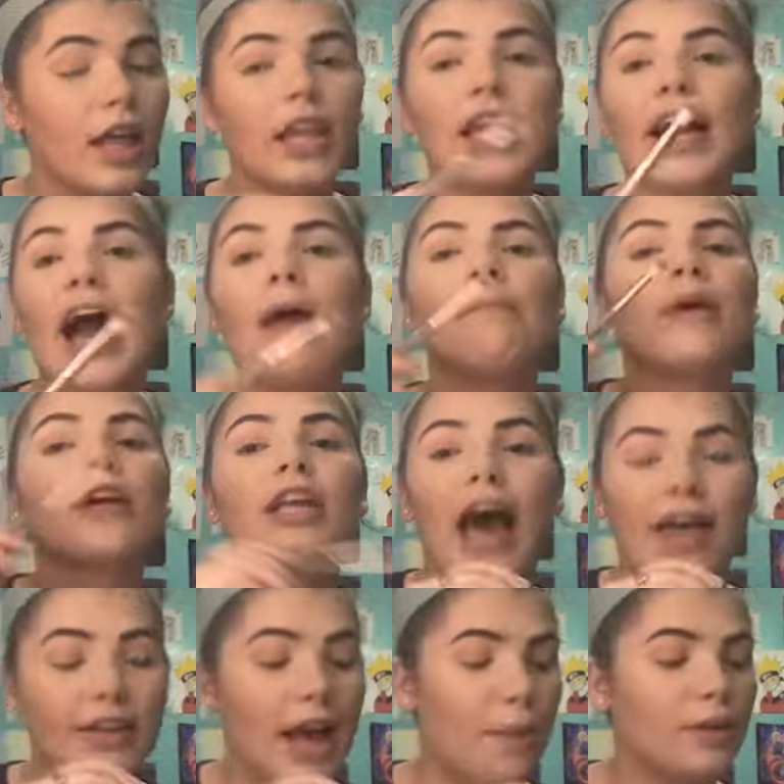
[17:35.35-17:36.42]
Like, I barely
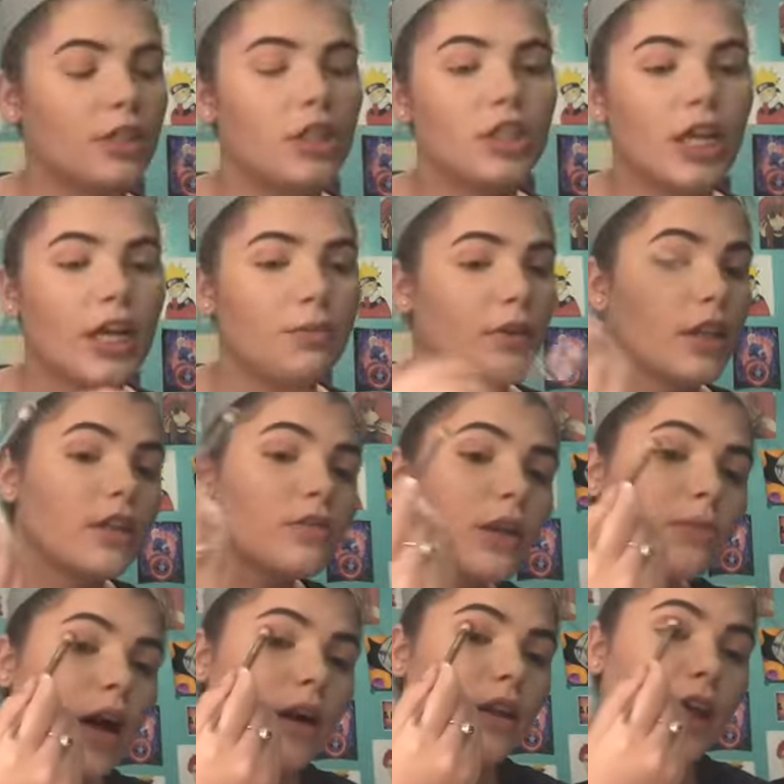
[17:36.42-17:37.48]
had to tap into the shade, but this one I'm
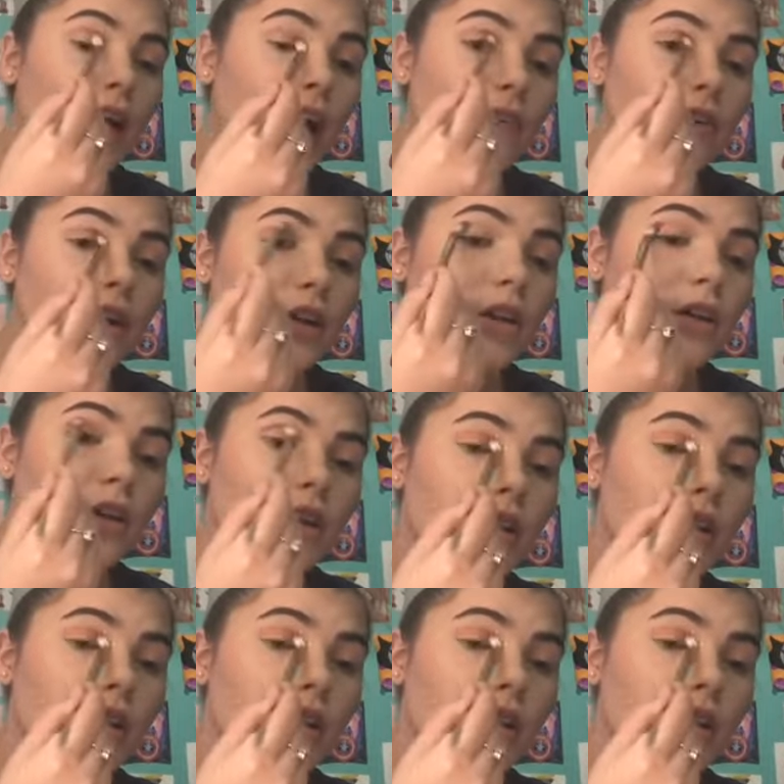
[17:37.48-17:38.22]
kind of, like, having to